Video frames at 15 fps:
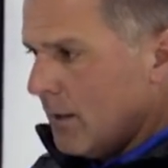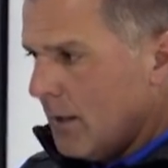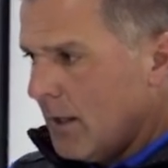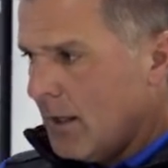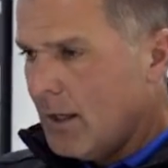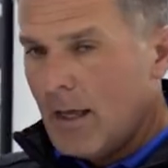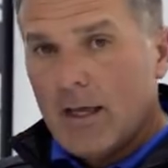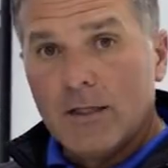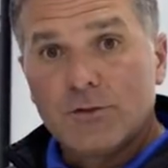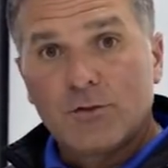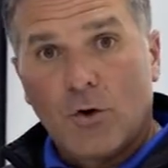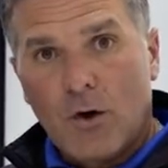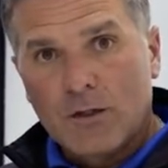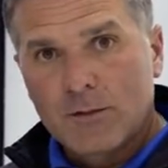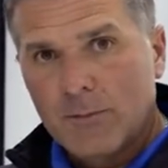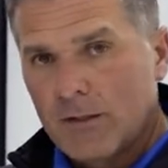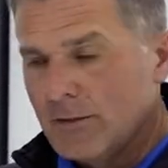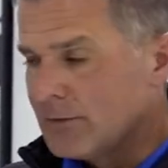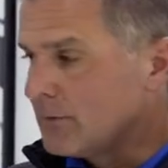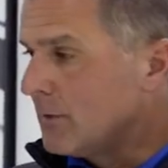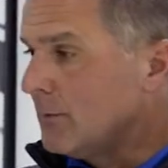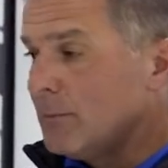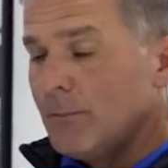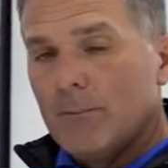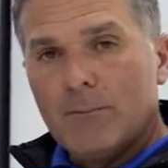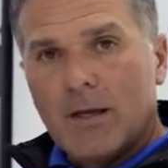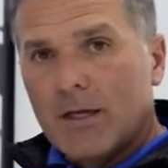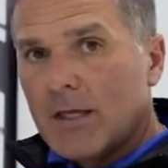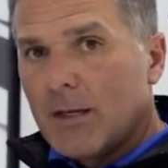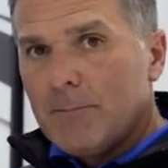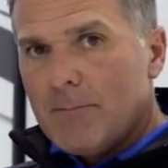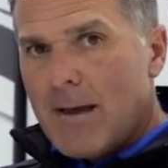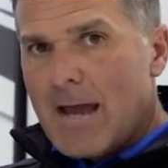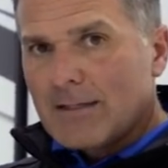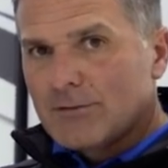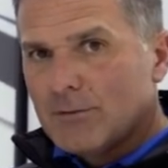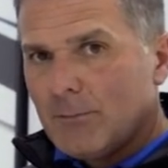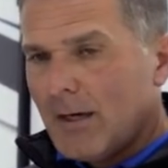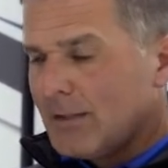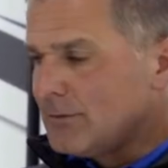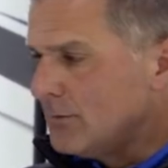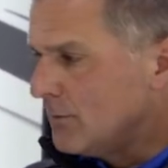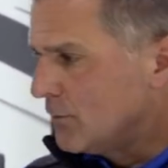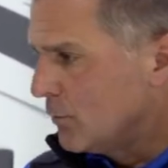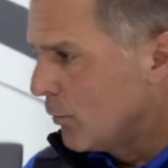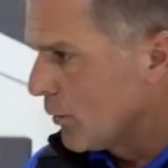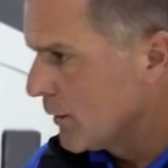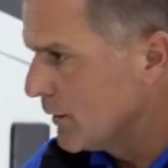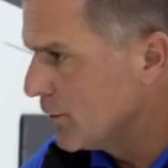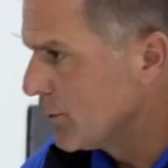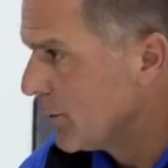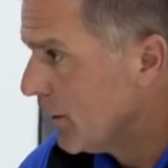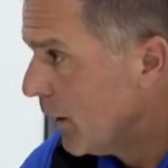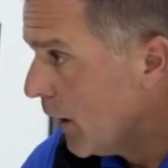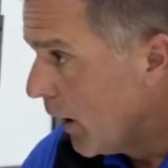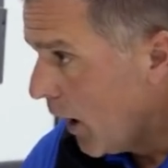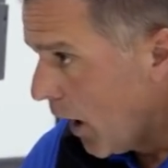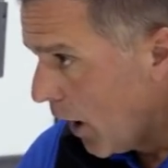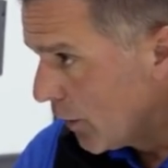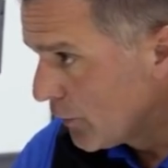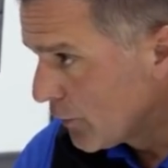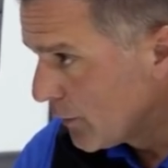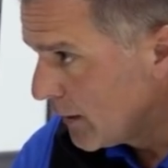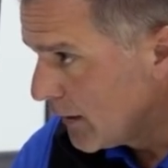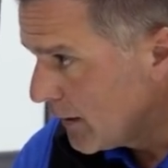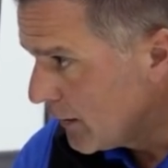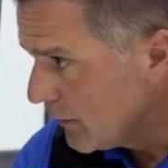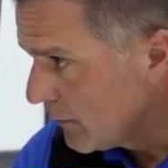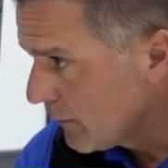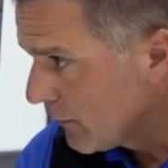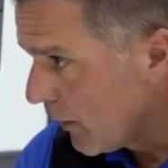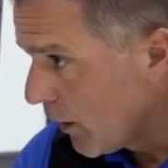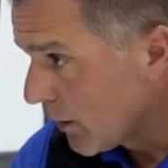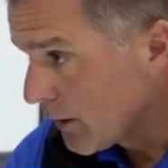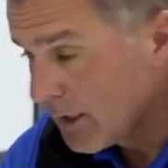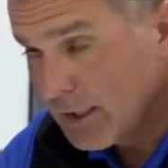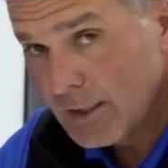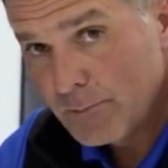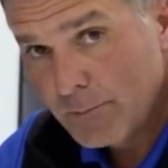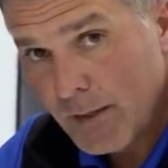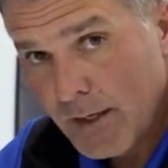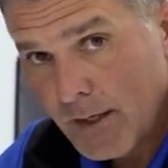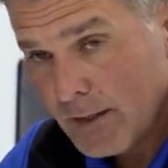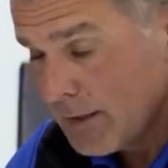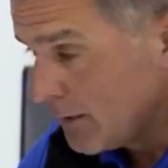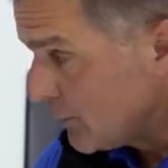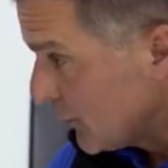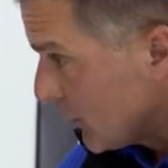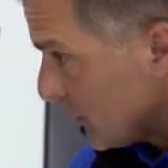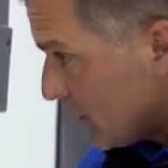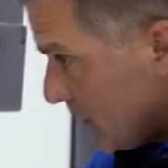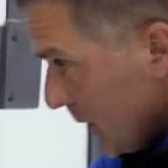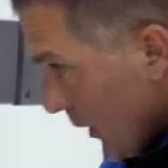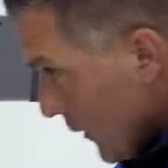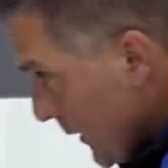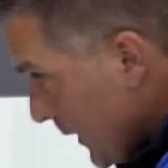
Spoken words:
and talked about this, again, maximizing storage, underneath our king bed, as you can see on